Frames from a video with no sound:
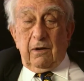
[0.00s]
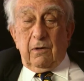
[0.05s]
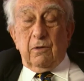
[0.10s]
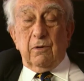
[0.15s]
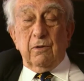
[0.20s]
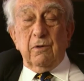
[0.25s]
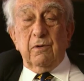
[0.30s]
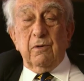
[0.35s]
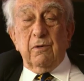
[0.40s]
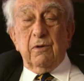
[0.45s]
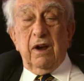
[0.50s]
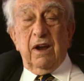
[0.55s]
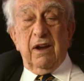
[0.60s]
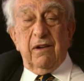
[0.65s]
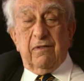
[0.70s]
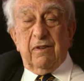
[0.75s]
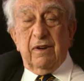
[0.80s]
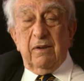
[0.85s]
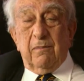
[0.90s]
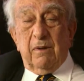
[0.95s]
who knew
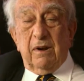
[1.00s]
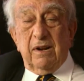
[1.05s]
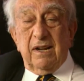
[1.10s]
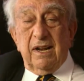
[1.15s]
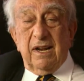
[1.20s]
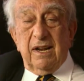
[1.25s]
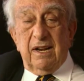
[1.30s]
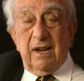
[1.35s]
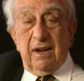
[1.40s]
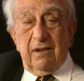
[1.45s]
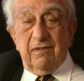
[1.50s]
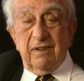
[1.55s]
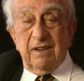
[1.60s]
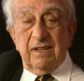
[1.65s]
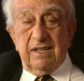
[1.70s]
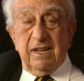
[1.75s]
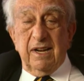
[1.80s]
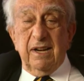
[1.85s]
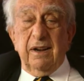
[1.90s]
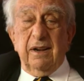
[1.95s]
everybody and
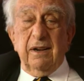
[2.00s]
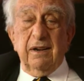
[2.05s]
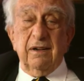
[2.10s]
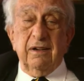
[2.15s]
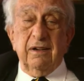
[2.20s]
everything